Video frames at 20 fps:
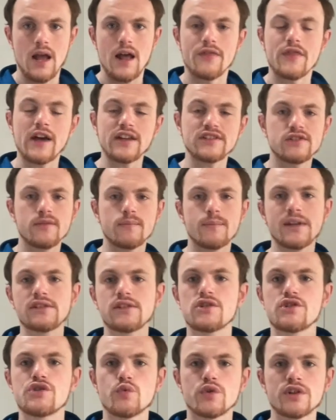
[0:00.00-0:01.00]
That's the
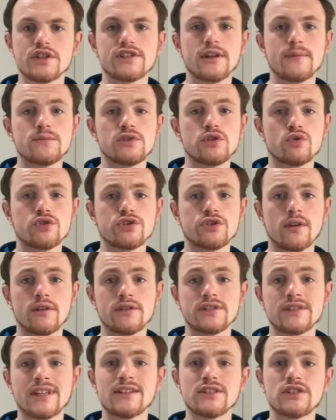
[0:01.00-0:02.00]
message you want to send to your
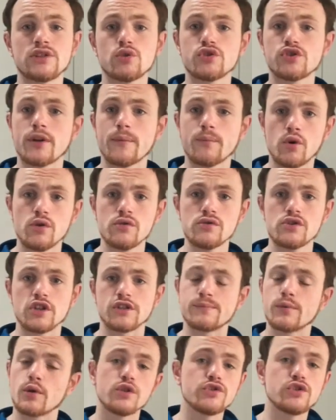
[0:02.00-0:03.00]
sub- send to your
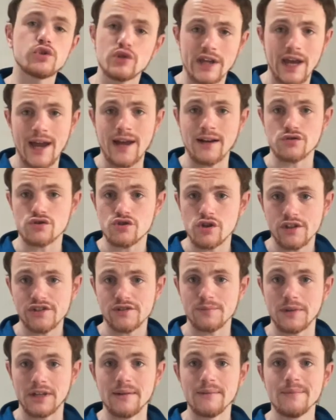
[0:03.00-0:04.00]
subconscious because you can.
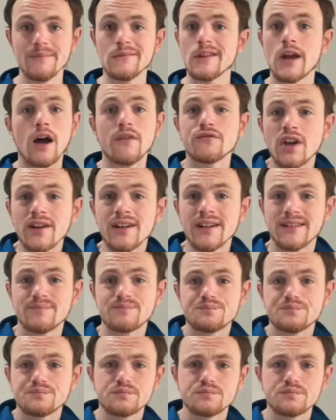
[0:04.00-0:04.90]
Trust me, I've done it.